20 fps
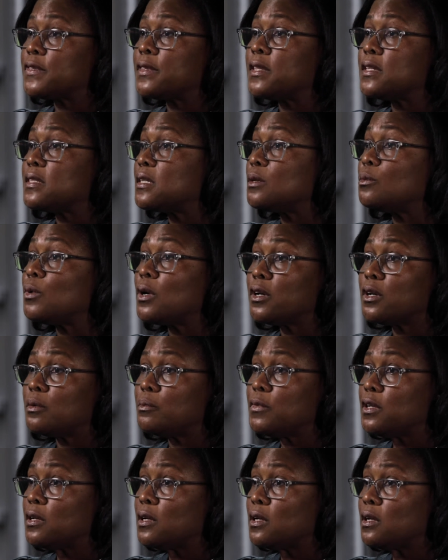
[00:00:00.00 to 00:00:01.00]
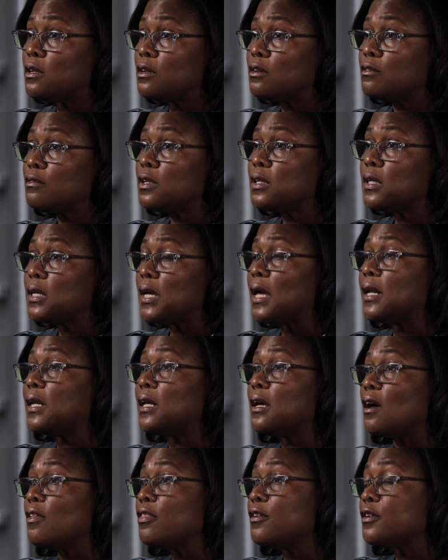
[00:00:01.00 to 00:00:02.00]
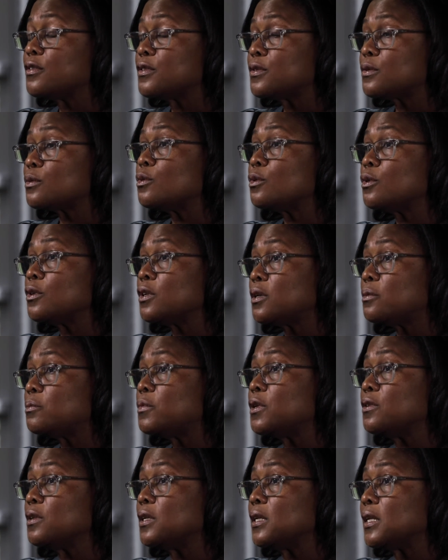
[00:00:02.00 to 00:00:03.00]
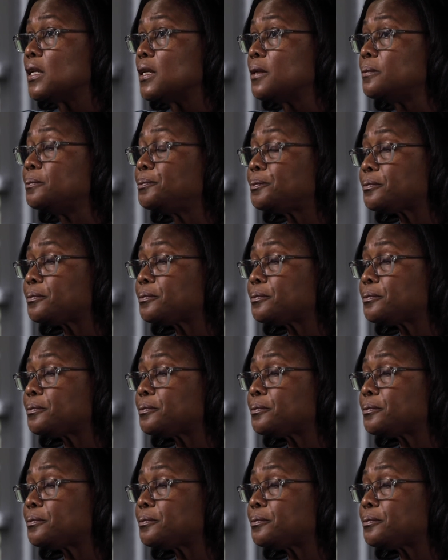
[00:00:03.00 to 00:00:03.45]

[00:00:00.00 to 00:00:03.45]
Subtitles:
the Sidwell community or really any other school community.